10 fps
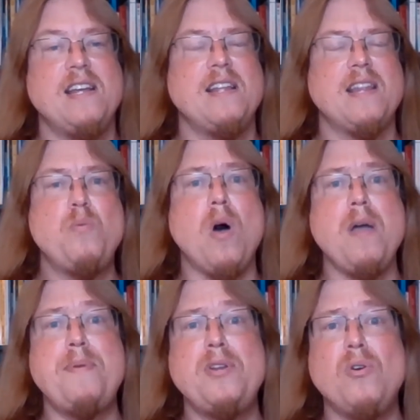they
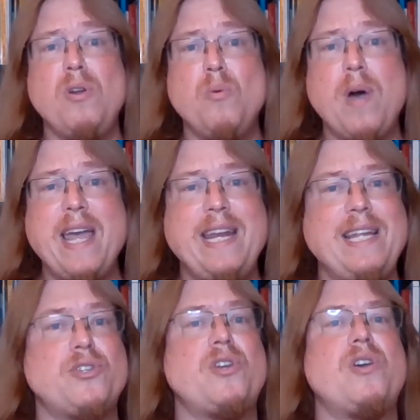wipe it all away and
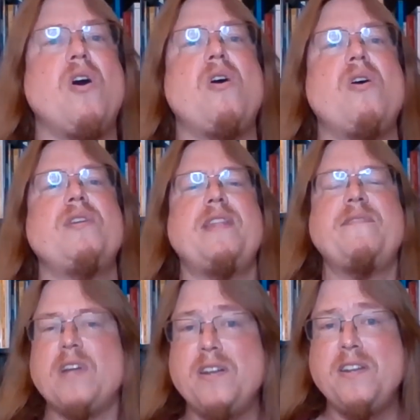it's gone and they've
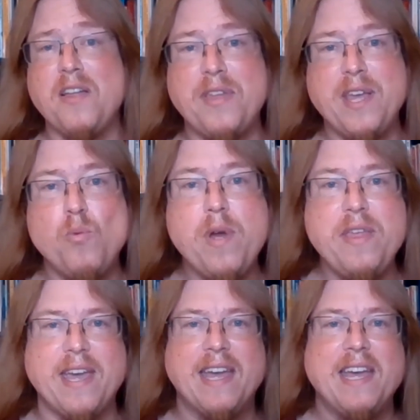done nothing with
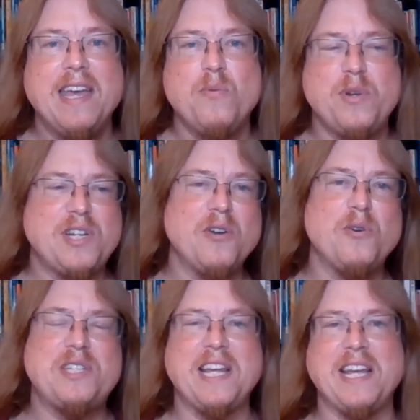it, which I
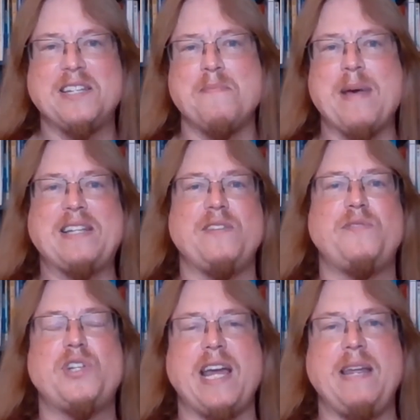always think is a massive
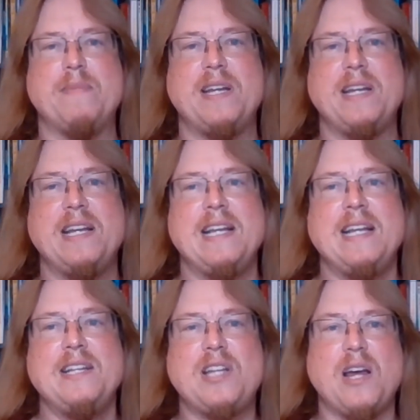shame.
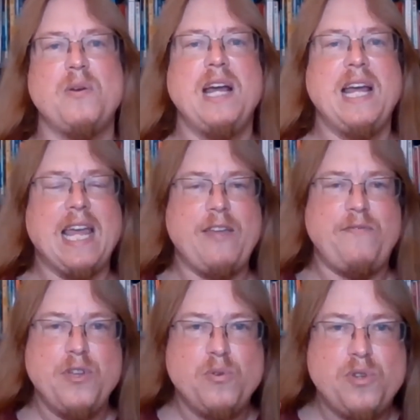So
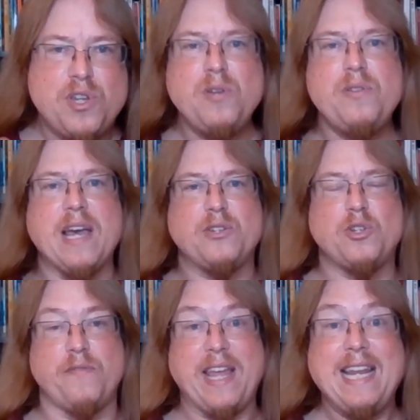if you do that
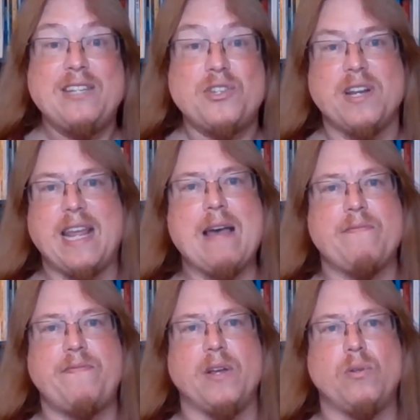sort of instant gap
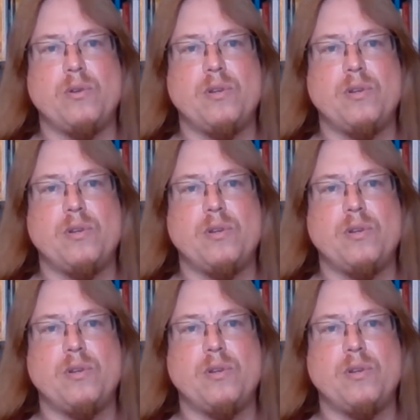fill,